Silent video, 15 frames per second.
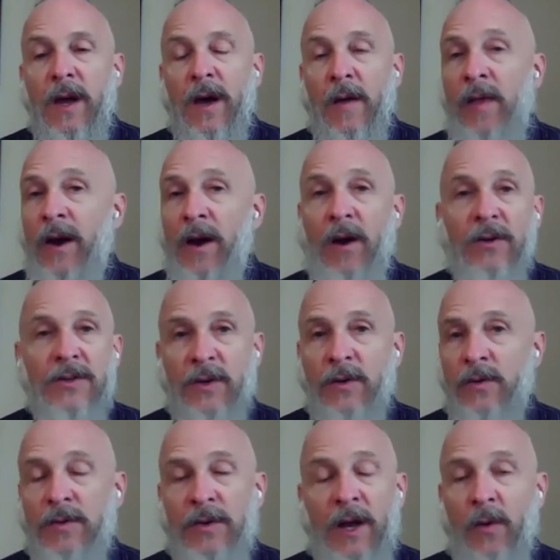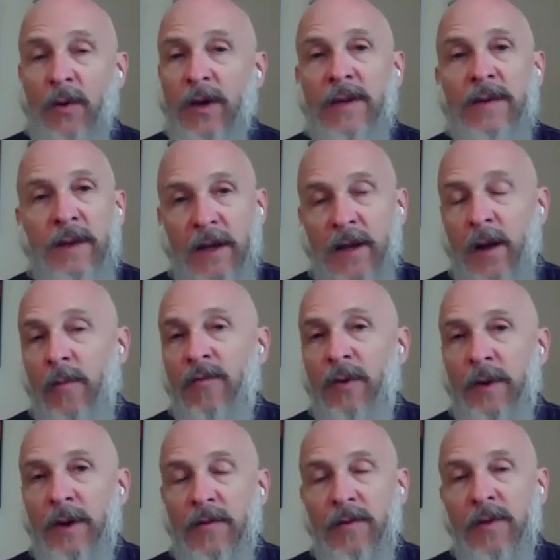That also, not only can that come
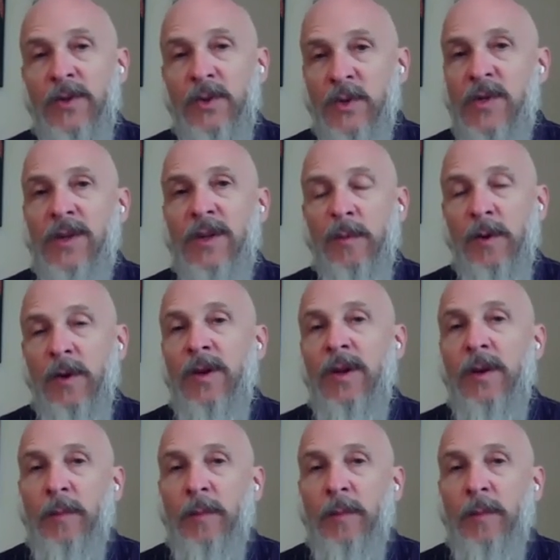from individuals in the community,